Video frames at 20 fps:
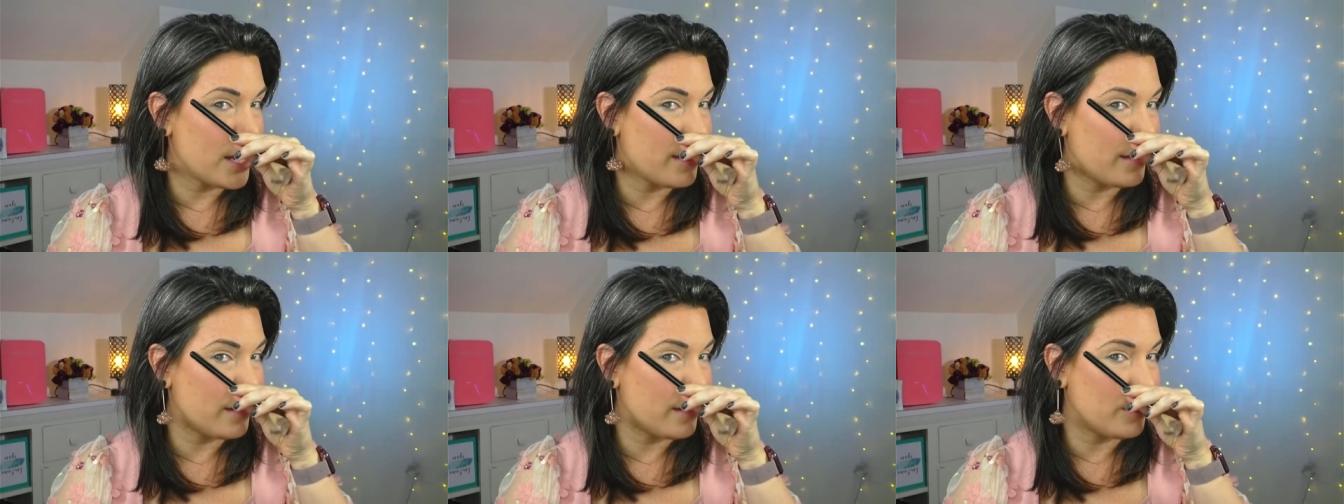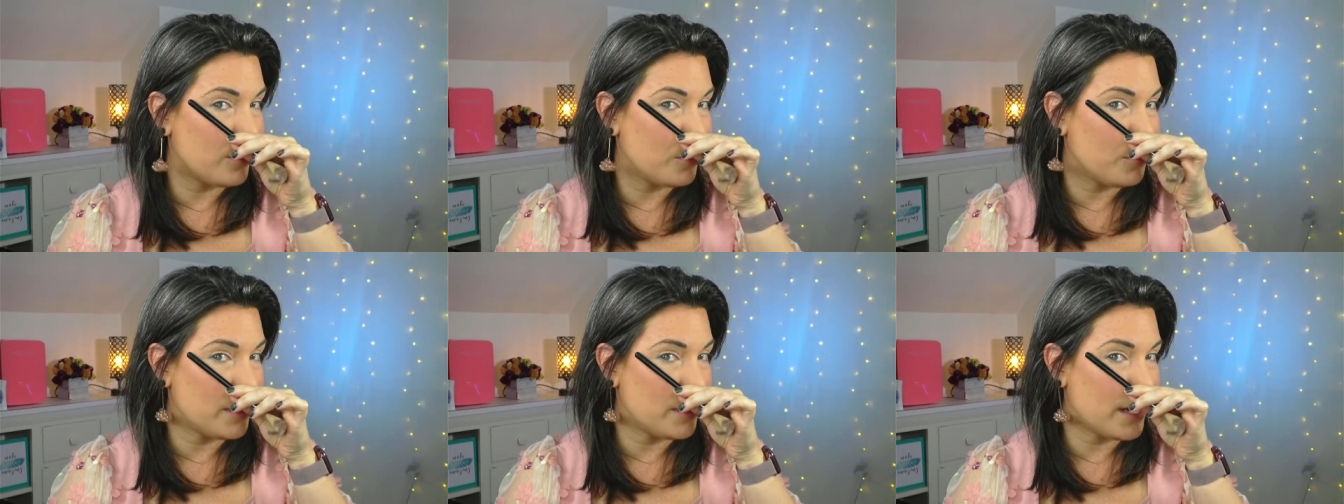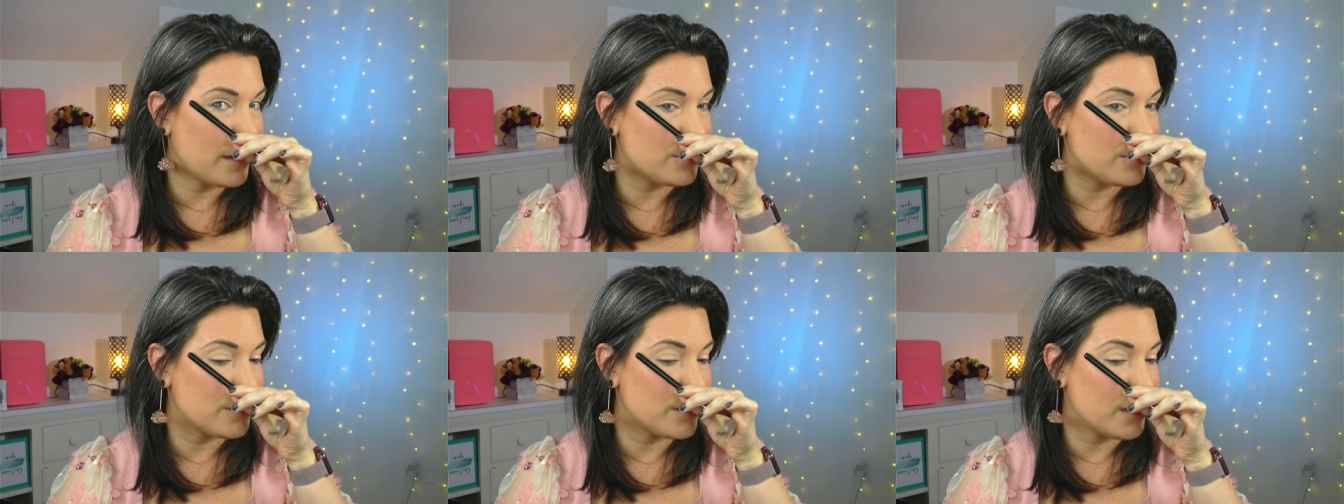and then the
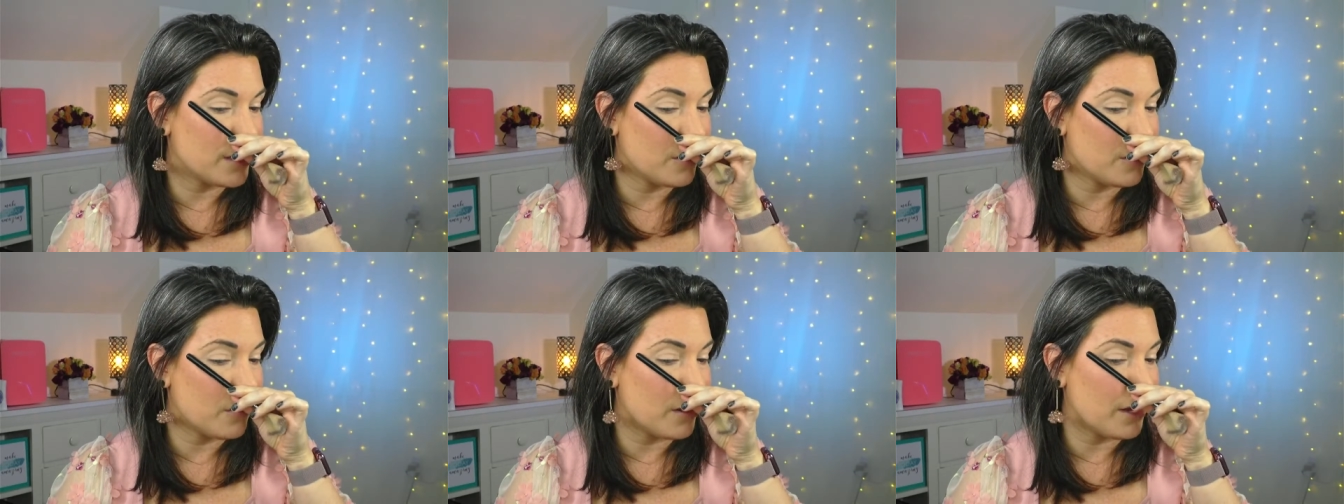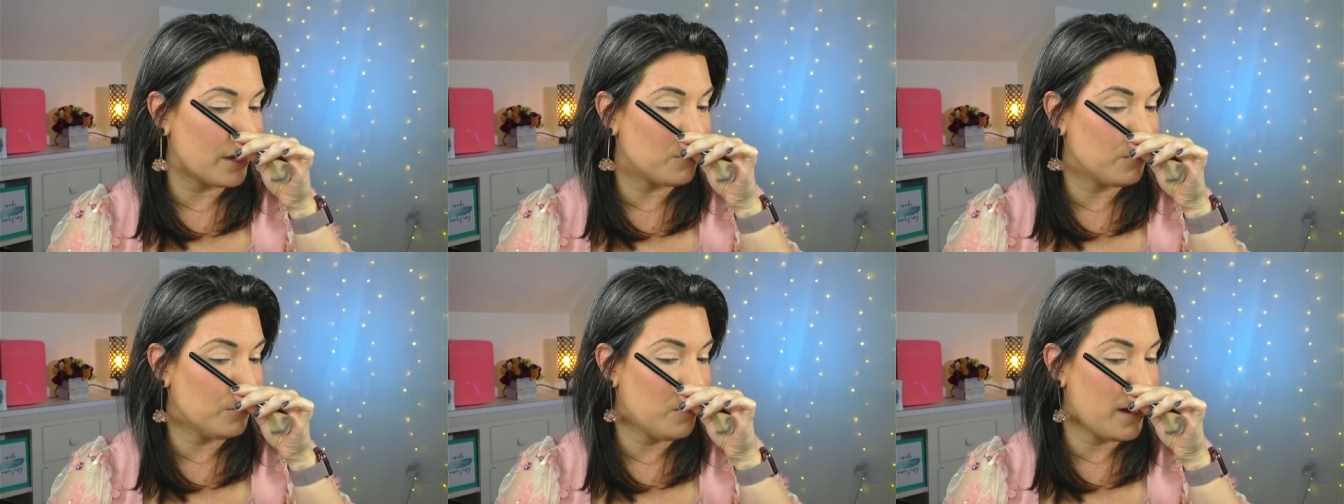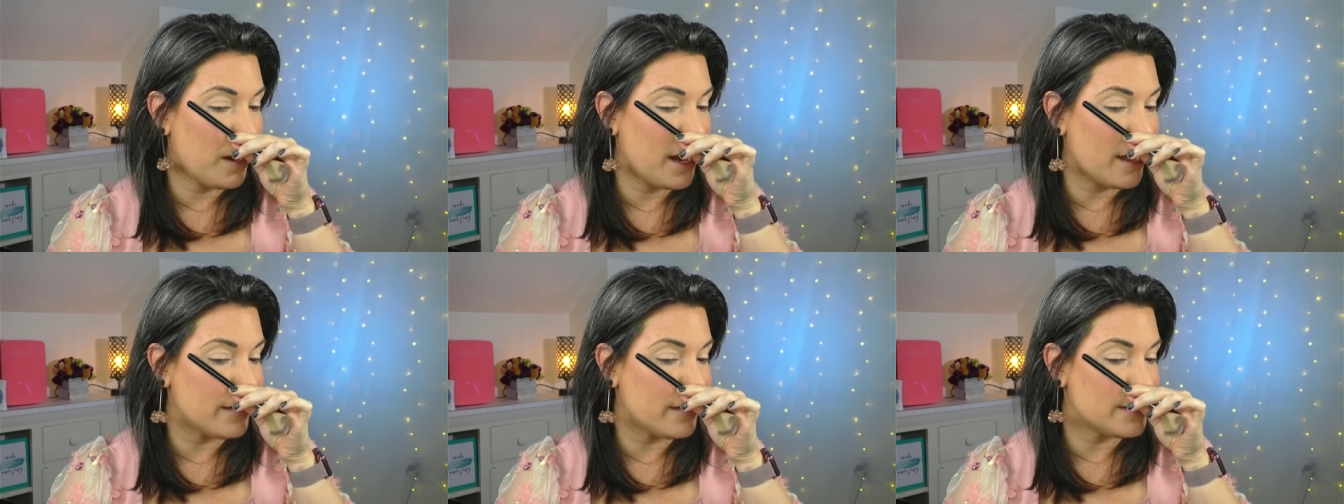luminizer is going to go like
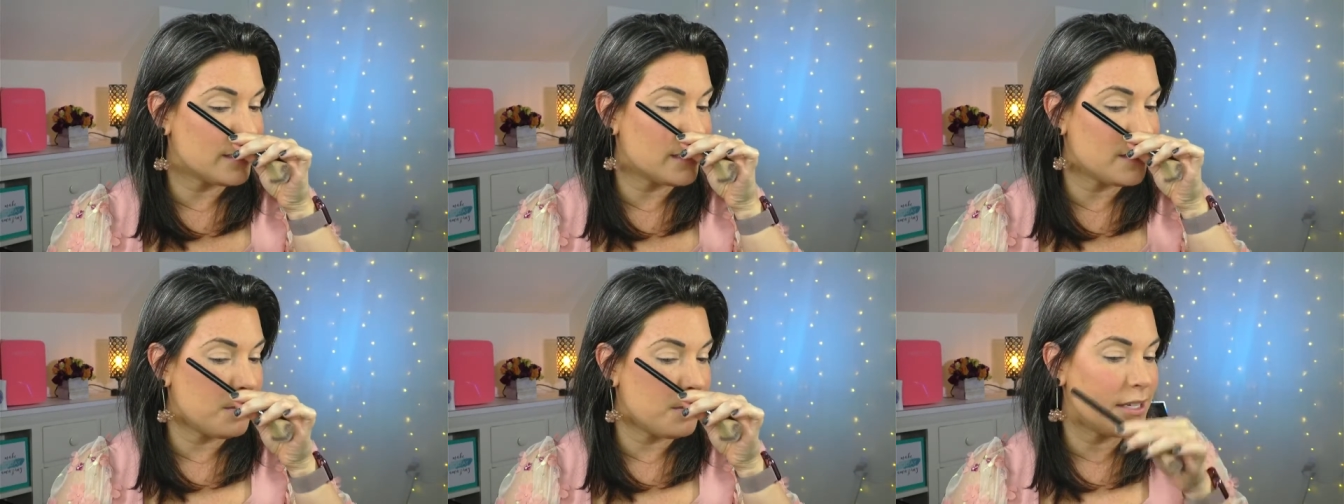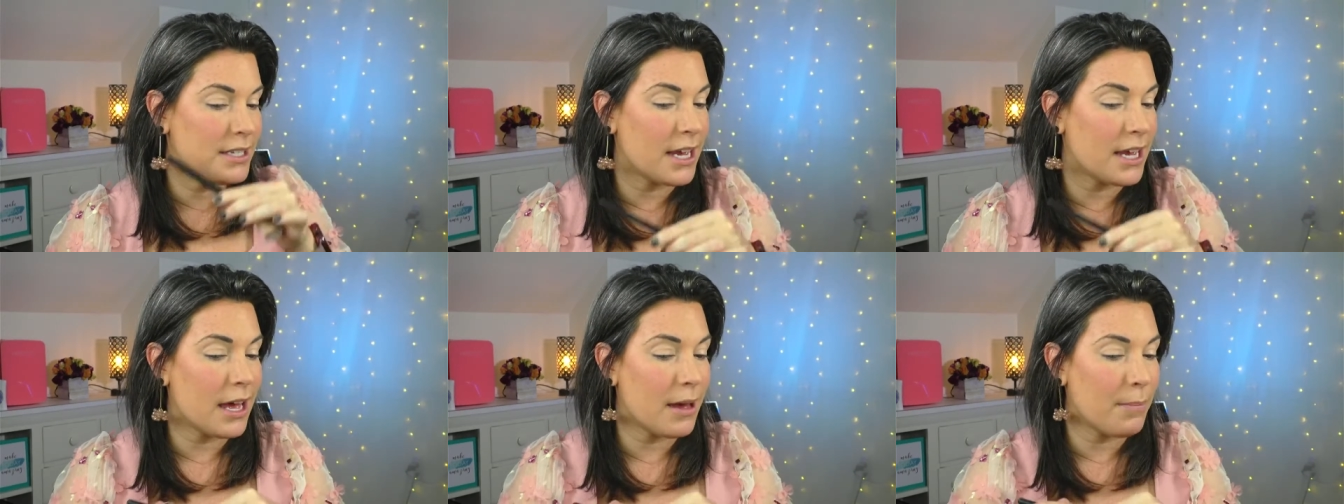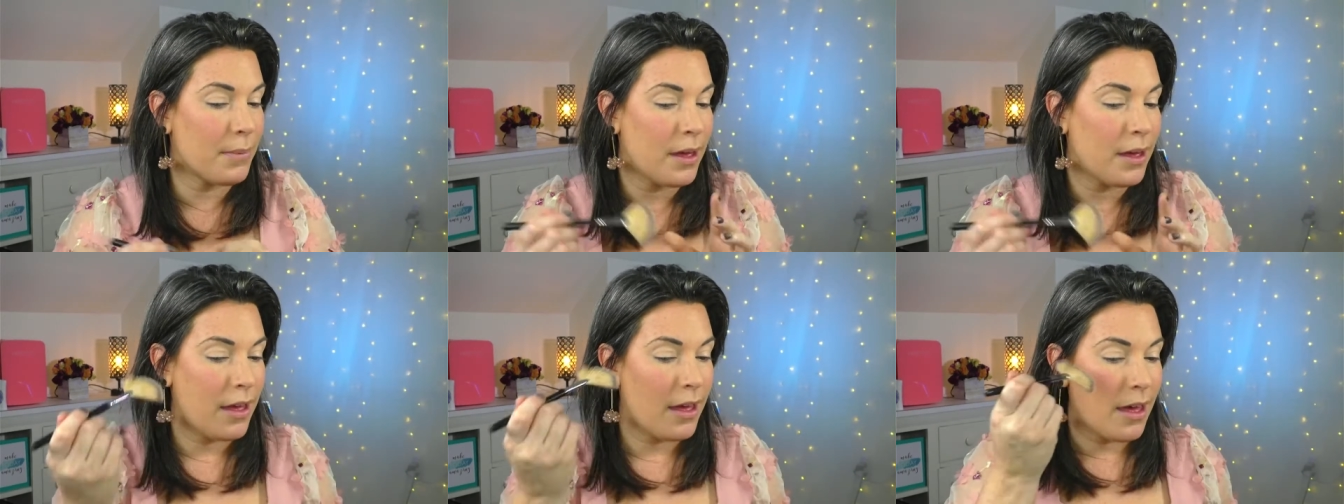right on the tippy
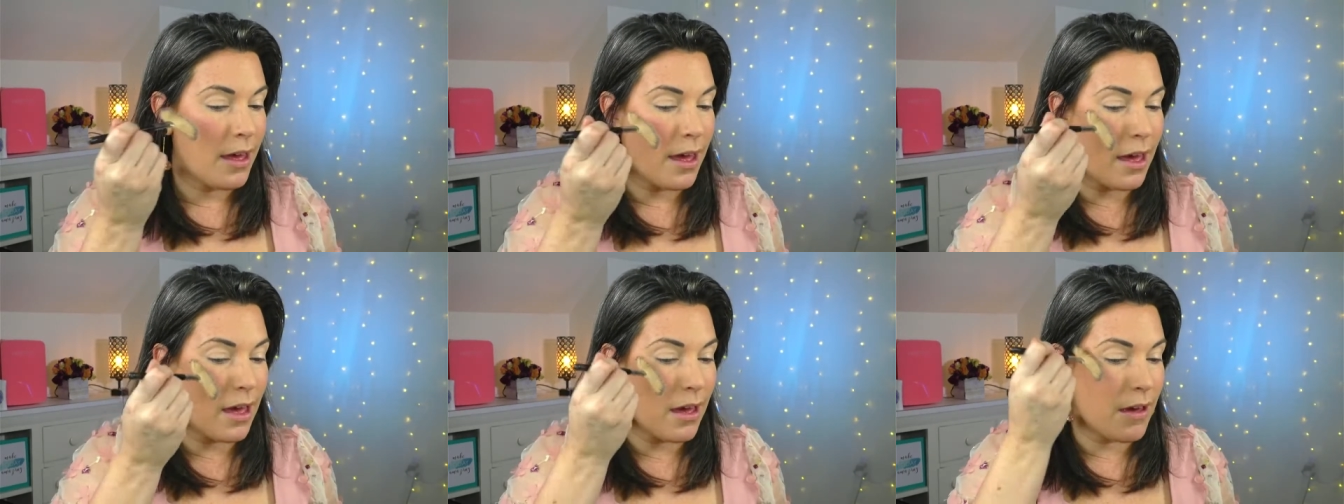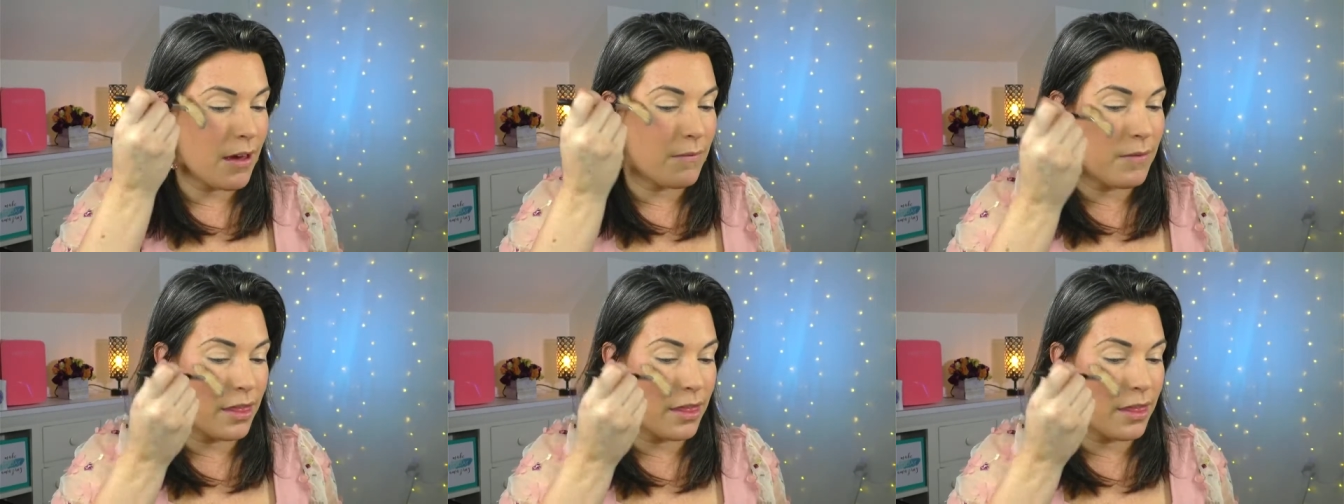top of